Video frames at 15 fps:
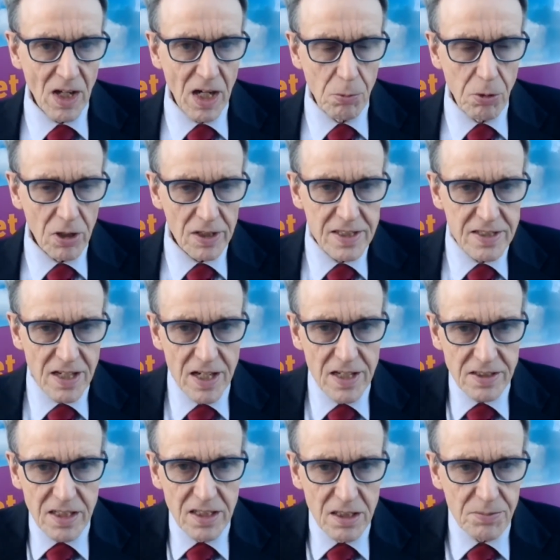And what he's
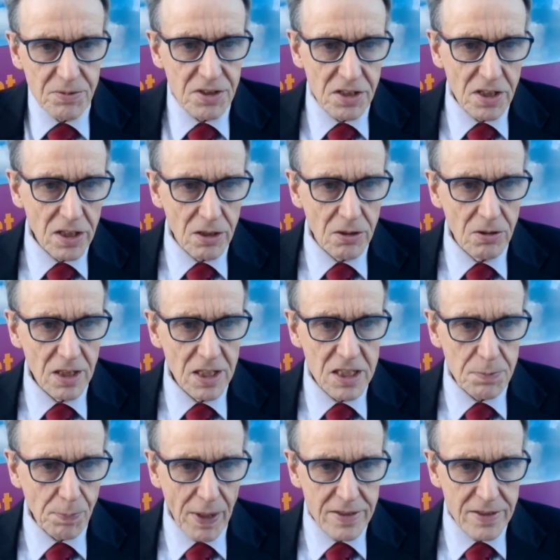asking them to do
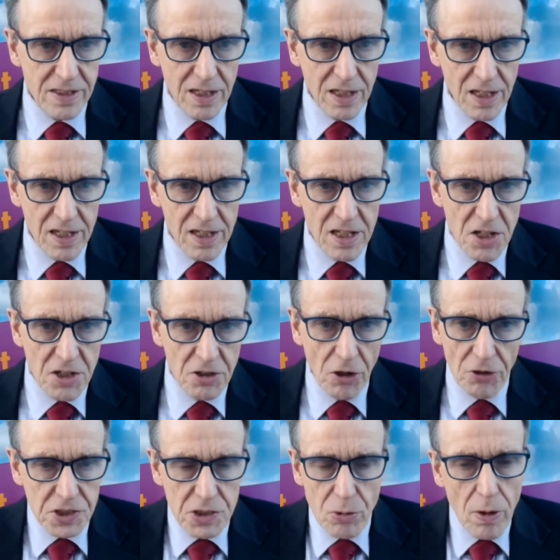is basically
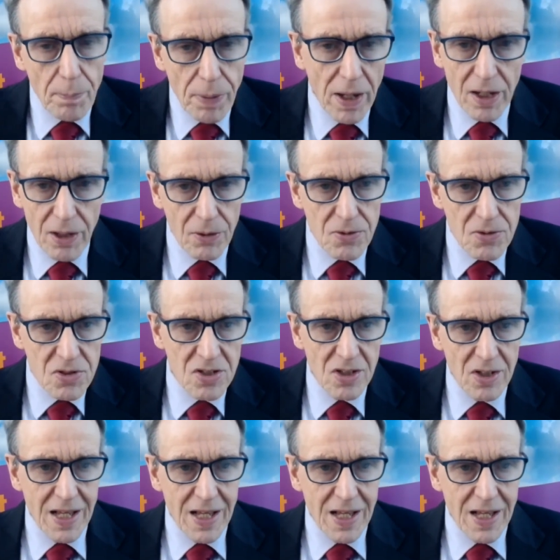not to oppose